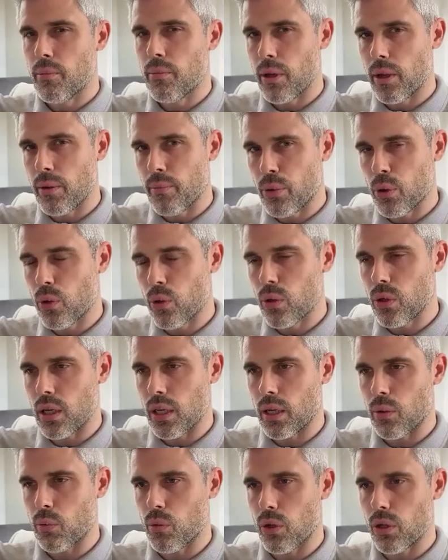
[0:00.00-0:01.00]
But
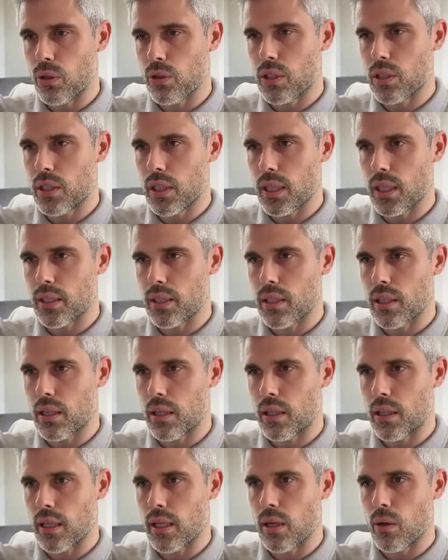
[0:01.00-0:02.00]
importantly, what you see is
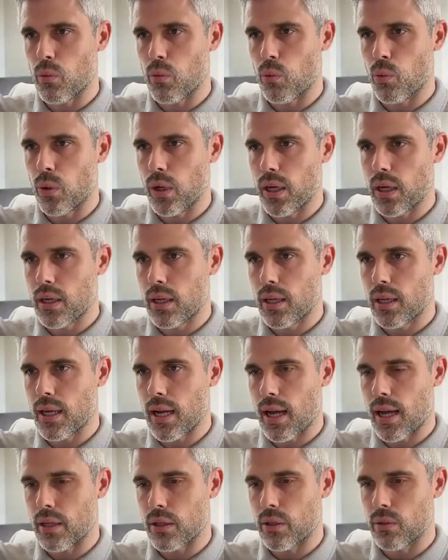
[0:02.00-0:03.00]
that the weekly
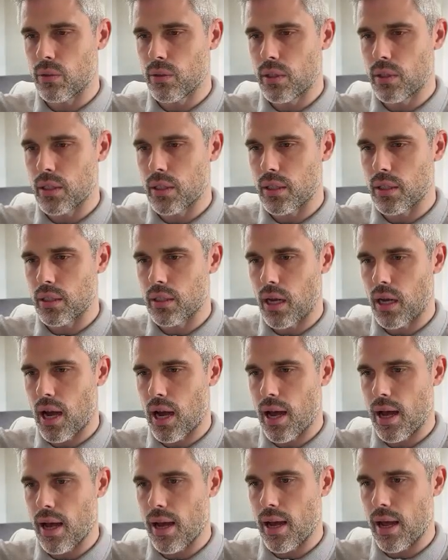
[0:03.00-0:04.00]
candle, this
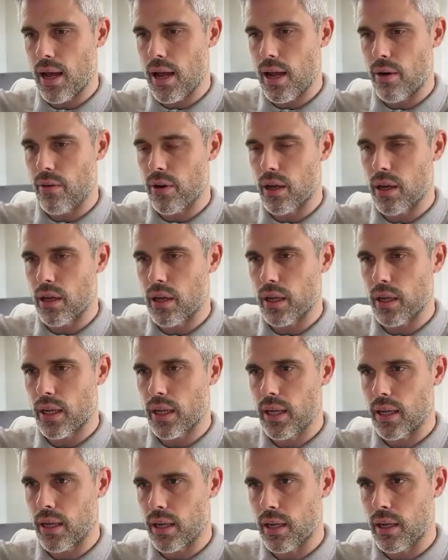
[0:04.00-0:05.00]
entire area
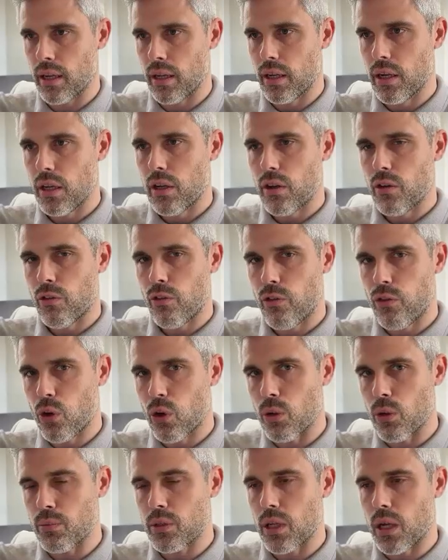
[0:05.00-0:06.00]
here,
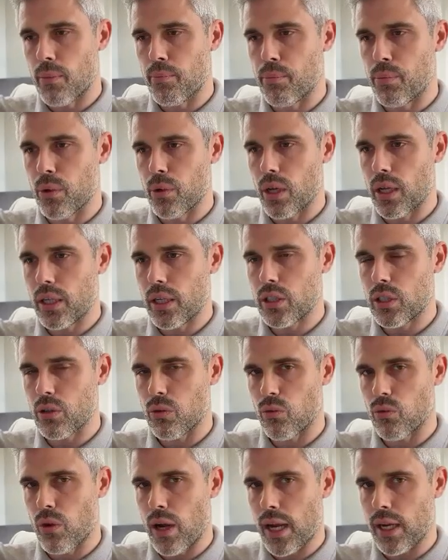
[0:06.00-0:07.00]
forms a bullish
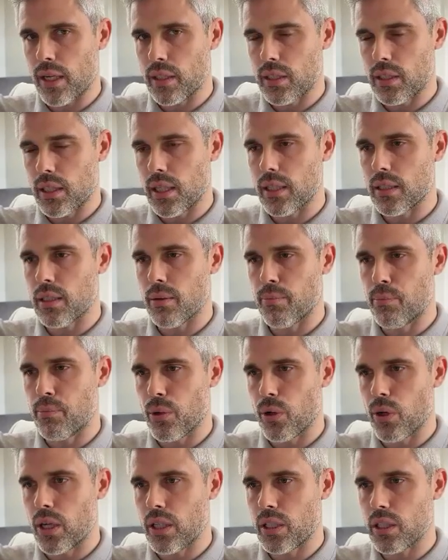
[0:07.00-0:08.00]
range. It's a
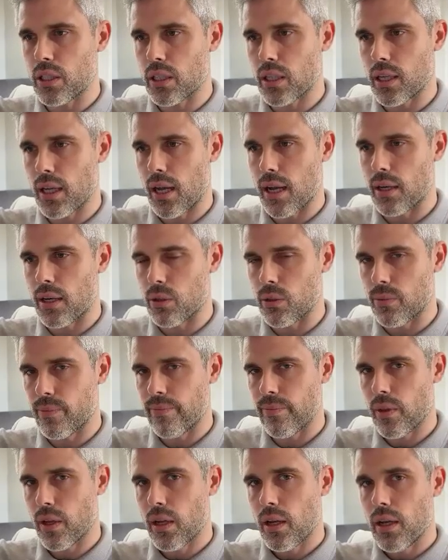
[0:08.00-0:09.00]
bullish candle.